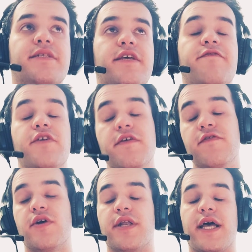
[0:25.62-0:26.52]
if
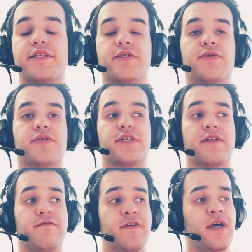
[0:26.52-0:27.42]
you're gonna ask
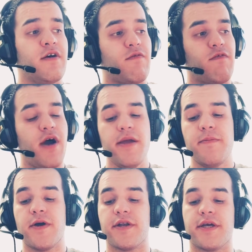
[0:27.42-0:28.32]
yourself why
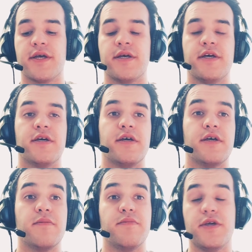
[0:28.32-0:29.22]
I'm gonna
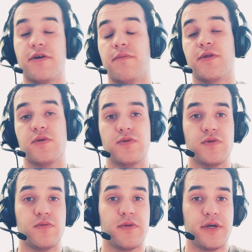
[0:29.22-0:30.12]
become a
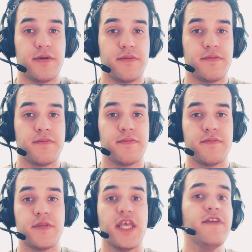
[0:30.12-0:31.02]
YouTuber.
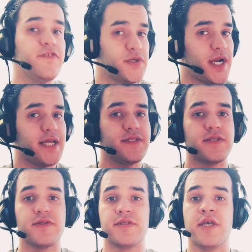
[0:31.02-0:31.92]
If your
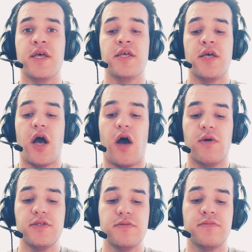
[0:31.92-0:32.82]
answer is, I
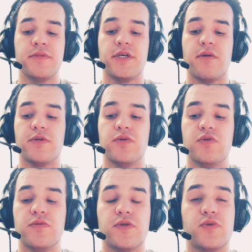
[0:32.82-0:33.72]
want to become a
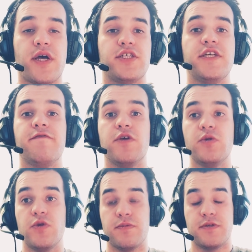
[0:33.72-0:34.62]
YouTuber to achieve
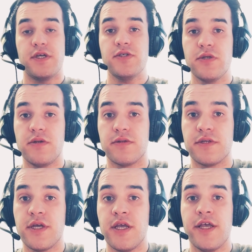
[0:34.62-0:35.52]
YouTube threshold,
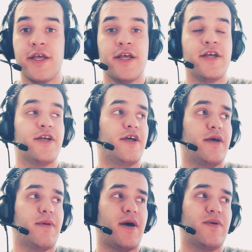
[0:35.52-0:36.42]

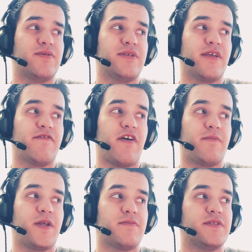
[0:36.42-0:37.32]
about, if
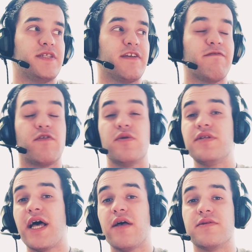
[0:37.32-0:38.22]
I'm not mistaken,
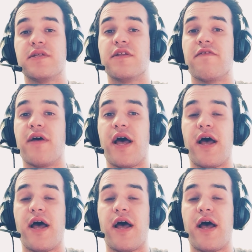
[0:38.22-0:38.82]
4,000